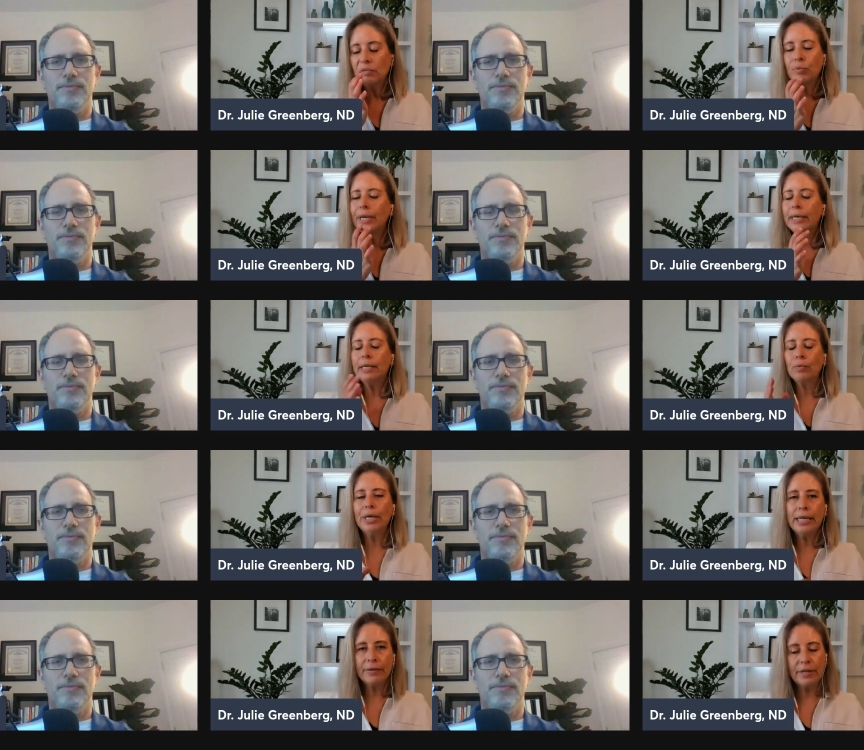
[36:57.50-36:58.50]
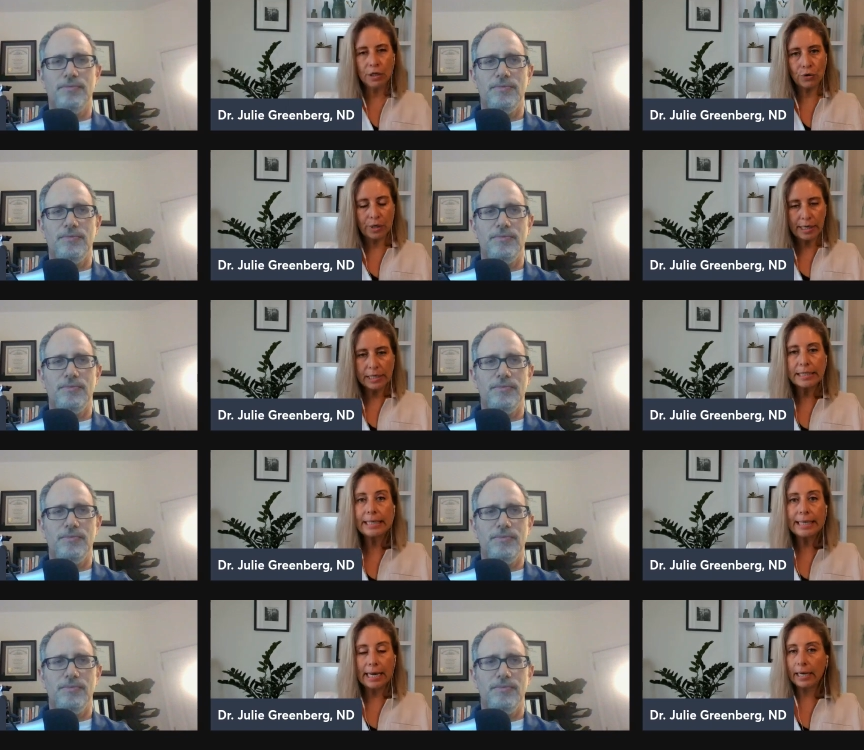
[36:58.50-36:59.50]
Speaker 1: reading reading the ingredients
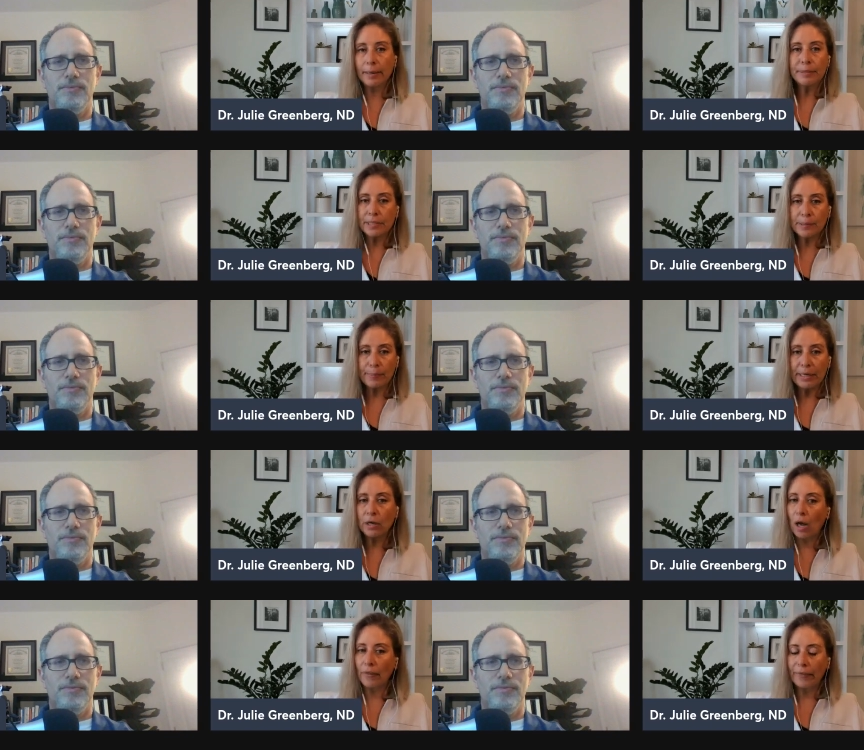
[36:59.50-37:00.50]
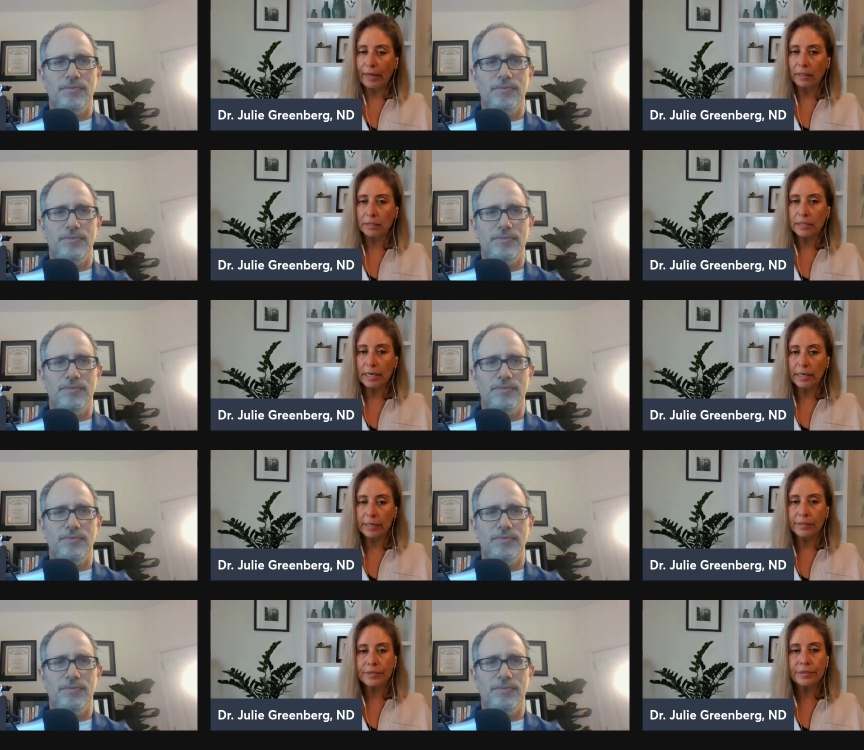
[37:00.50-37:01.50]
and getting up to speed on things
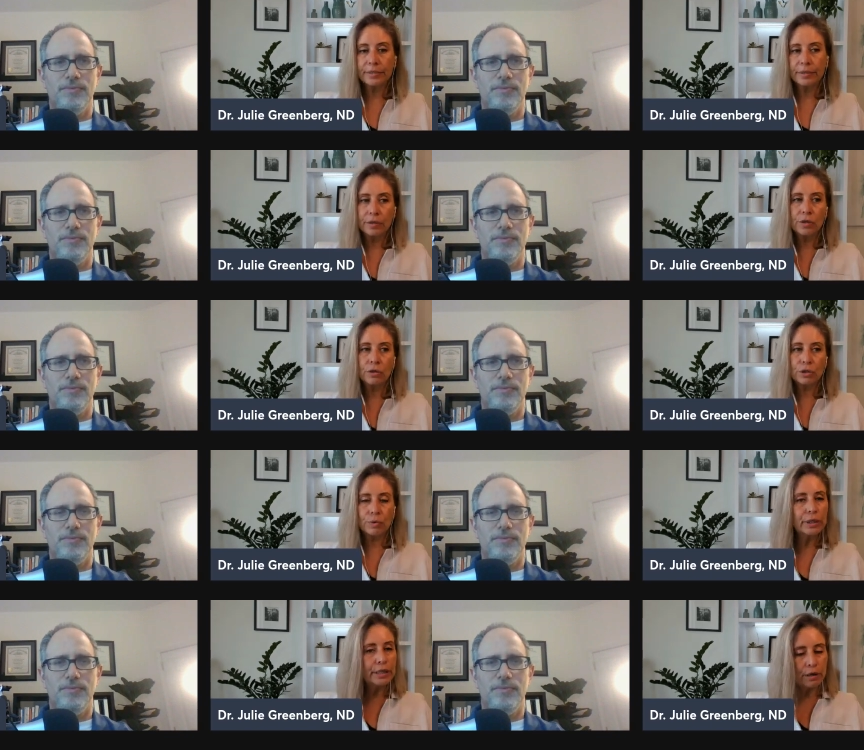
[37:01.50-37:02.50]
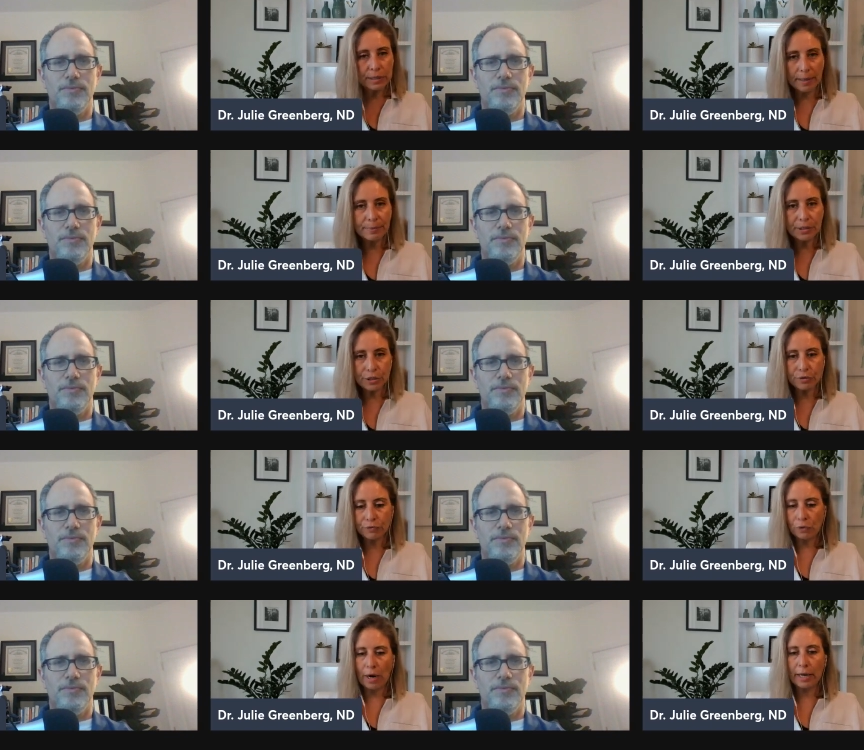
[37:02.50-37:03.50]
is there's really no substitute
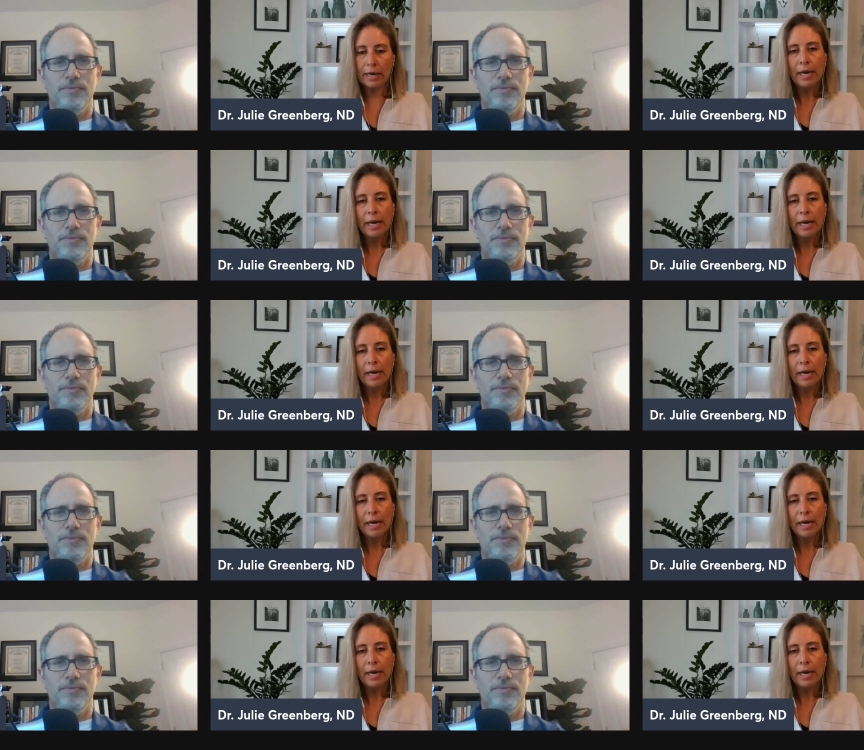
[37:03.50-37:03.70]
for it